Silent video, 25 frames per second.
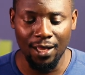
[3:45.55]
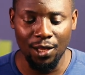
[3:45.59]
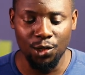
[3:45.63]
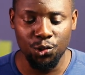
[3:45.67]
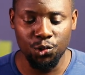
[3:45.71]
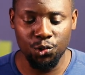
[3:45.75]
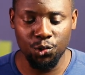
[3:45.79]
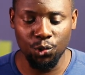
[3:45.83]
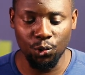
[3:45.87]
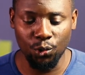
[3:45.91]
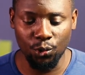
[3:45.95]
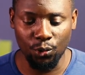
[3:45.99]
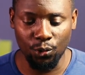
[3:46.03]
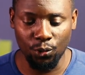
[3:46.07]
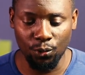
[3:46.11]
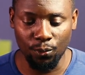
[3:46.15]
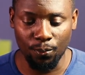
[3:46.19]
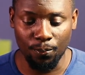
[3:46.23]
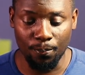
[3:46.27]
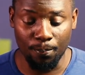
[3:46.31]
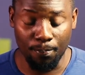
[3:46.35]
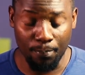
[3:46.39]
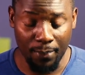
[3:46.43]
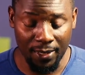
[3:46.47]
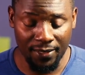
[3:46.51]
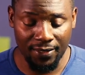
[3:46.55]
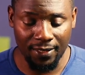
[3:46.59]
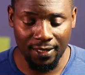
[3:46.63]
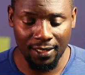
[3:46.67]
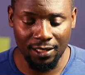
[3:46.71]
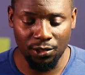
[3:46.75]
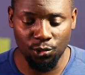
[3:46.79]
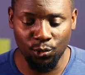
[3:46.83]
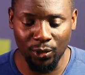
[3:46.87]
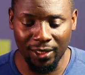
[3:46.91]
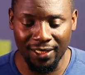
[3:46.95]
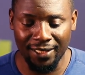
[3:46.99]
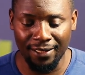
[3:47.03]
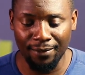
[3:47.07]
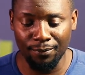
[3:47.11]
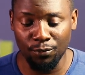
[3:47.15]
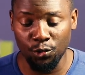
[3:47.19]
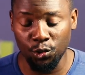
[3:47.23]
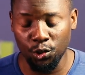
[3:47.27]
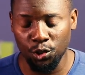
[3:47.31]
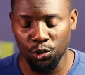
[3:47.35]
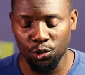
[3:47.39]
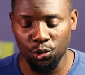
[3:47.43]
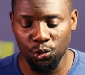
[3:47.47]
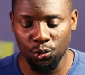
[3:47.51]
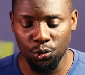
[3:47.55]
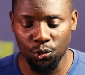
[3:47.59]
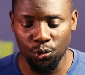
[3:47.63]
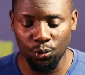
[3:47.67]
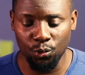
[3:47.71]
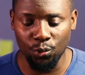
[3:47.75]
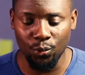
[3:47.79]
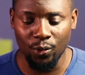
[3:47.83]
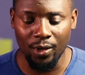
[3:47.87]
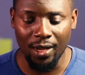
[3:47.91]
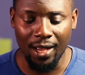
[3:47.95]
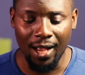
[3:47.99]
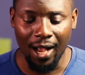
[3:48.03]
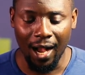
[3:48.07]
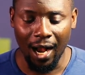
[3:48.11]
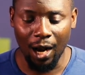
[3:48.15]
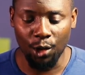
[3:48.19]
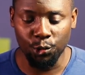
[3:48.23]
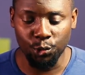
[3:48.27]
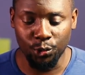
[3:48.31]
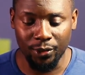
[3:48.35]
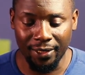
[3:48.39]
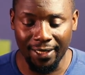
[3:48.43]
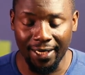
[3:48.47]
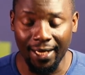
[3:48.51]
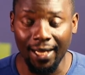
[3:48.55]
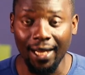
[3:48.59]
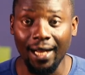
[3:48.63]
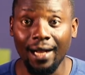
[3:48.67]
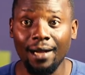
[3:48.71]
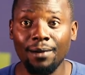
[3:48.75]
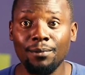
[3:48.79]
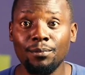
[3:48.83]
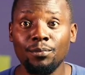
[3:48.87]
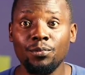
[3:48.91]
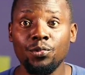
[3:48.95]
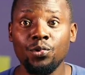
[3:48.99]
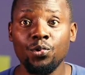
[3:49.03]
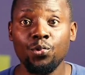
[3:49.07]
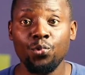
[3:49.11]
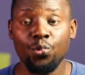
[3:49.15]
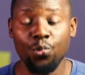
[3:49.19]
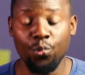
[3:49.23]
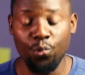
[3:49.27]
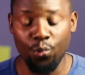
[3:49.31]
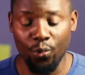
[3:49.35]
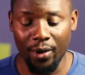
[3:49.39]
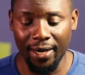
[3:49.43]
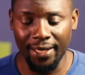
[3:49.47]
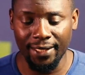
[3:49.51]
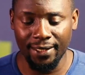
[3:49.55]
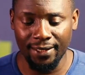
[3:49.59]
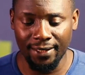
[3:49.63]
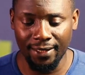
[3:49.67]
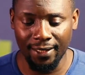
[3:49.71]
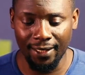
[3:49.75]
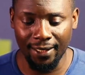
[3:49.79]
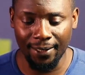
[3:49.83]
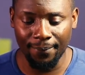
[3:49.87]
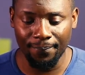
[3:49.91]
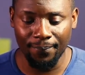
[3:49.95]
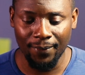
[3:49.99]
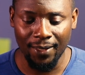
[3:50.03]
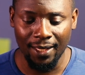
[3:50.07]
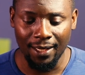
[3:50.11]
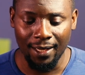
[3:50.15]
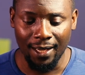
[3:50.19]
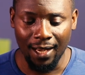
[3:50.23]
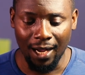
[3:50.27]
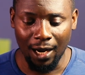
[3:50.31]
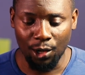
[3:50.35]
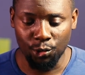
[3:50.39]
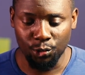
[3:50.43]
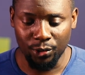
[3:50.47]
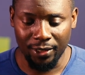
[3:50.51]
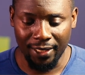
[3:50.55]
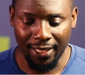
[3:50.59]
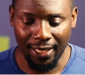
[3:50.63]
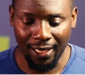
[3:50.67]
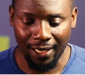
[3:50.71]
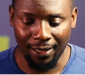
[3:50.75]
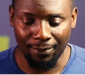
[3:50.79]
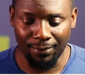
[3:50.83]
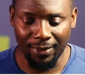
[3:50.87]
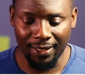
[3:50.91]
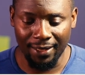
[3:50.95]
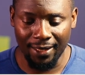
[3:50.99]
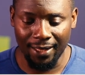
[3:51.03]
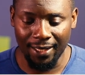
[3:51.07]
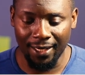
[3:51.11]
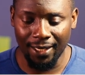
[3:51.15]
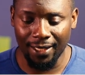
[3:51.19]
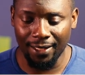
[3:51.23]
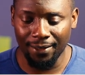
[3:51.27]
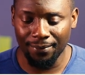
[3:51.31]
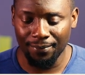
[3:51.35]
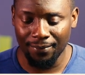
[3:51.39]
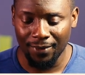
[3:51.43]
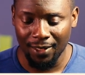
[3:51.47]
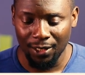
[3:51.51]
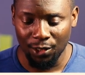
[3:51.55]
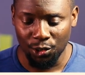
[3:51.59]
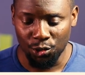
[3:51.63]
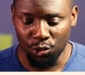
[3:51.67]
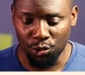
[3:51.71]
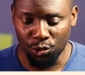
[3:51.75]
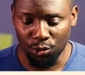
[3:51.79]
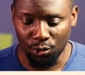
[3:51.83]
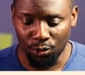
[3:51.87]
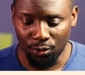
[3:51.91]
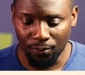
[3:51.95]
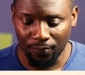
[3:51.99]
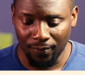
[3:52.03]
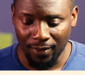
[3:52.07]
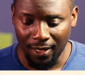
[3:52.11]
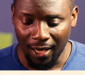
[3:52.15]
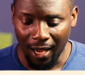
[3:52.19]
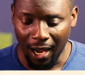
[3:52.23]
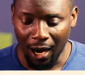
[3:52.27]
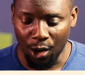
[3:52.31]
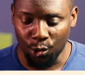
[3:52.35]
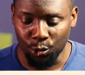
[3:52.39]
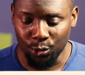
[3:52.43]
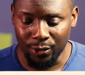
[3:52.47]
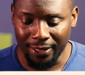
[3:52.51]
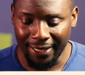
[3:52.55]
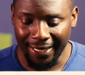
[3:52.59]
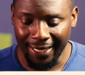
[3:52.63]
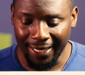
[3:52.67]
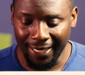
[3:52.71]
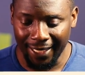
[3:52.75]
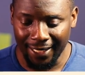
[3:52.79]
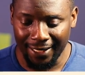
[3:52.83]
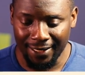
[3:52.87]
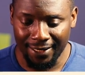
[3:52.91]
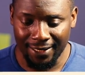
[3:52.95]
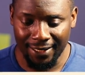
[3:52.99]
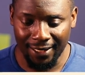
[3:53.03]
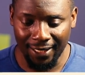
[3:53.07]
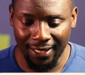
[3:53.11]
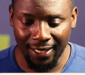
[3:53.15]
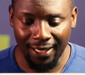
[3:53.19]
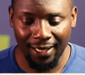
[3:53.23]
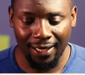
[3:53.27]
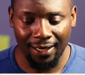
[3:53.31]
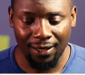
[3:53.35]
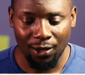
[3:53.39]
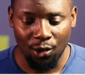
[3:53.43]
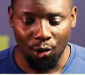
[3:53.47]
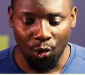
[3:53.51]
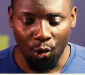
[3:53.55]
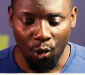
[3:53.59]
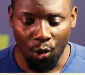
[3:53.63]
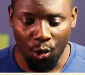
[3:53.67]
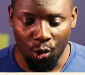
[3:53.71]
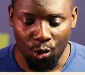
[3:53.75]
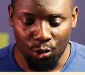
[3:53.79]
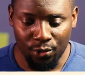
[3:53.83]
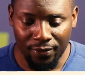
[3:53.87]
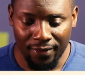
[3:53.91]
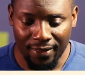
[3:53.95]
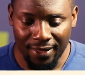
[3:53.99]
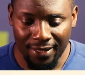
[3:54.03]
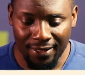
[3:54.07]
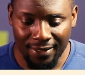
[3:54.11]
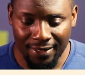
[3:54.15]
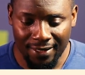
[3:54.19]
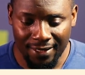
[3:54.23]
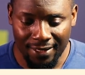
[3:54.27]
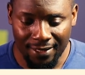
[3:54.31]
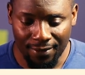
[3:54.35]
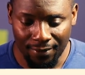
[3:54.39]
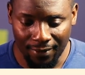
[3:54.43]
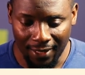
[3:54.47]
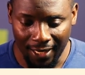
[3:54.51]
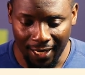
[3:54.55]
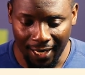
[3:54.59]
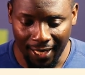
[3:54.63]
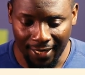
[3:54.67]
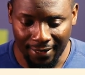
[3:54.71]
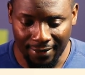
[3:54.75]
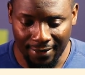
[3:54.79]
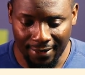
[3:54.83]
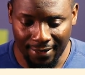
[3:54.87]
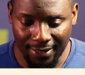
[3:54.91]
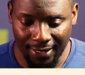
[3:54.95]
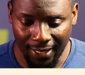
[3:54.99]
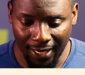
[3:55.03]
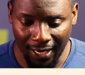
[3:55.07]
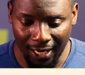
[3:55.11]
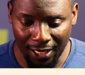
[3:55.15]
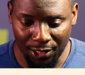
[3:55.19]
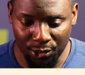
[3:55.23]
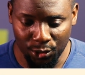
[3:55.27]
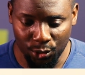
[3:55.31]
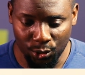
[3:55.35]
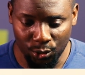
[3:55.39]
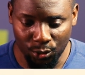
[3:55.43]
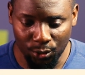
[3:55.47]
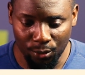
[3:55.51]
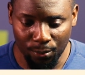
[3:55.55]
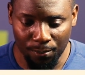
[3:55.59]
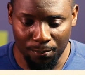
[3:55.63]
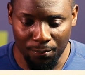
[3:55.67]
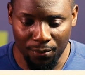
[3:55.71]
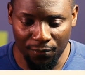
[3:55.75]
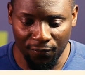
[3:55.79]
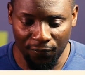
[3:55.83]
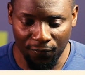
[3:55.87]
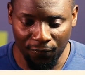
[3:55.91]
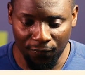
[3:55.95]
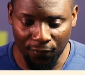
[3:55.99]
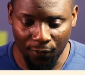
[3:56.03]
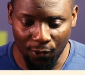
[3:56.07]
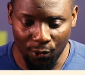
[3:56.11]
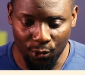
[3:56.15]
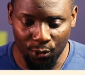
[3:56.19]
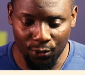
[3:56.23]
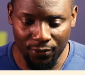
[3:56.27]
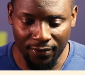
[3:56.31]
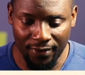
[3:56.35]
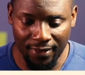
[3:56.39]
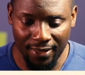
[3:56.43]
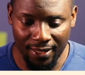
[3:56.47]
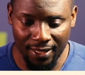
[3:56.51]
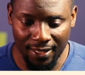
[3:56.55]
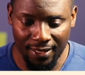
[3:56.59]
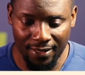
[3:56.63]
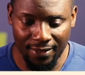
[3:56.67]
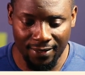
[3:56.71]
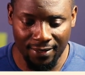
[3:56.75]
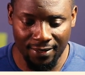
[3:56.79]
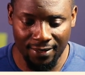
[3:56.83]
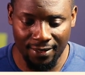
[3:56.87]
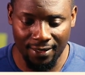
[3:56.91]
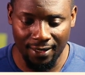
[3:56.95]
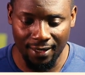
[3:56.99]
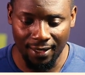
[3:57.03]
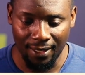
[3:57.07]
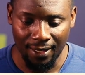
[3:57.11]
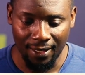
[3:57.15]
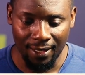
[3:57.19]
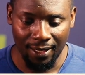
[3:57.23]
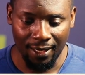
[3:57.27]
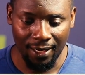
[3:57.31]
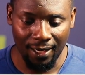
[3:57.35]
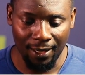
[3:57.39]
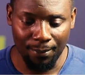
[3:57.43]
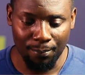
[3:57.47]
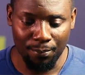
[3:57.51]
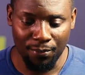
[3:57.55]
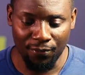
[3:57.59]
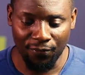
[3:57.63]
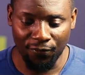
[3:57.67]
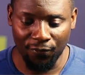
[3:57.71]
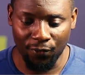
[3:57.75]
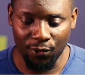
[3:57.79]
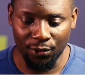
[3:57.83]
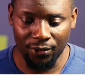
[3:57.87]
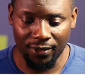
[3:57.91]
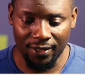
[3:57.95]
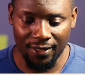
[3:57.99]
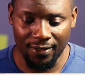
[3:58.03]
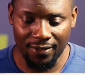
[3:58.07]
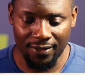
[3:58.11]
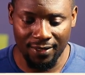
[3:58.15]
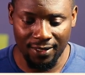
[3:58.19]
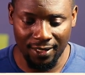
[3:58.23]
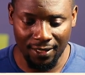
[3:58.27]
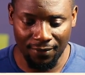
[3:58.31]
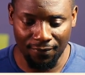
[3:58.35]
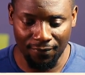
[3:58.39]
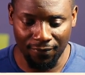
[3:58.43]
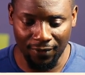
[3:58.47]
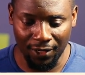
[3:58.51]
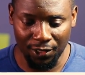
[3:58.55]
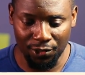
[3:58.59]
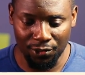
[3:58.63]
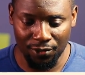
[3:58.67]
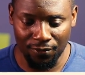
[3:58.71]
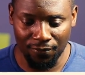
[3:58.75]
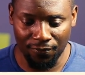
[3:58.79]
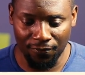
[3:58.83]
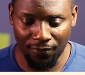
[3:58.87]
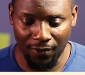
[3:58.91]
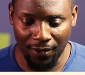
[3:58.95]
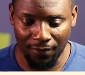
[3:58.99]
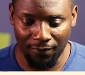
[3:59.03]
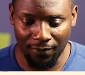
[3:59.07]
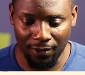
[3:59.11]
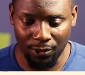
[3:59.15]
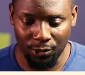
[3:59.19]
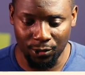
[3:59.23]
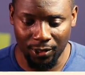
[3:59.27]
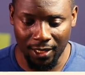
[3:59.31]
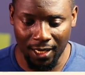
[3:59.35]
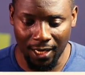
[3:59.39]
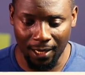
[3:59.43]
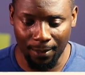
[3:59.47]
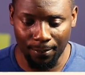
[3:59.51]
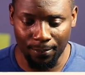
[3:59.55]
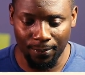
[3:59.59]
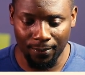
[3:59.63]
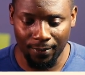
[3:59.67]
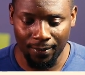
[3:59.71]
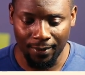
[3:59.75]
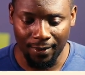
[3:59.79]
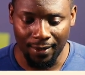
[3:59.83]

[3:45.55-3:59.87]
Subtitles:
So basically what I'm going to do, I would come right here, I would come and then, I would enter on this last candle before this inversion fair value gap